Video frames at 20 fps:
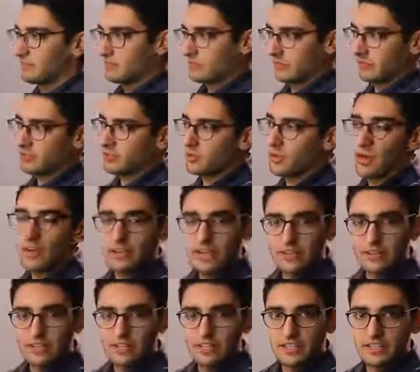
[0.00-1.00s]
sort of strong
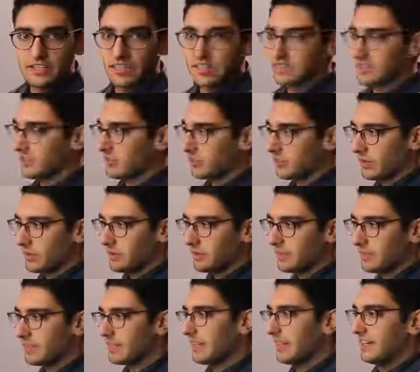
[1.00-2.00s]
guarantees that it's
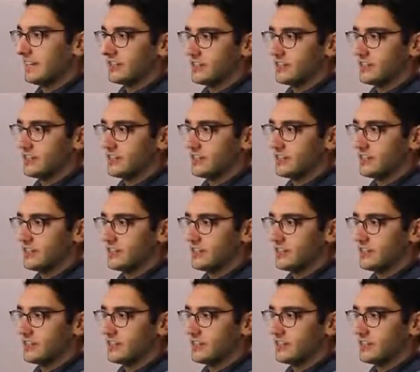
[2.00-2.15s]
encrypted,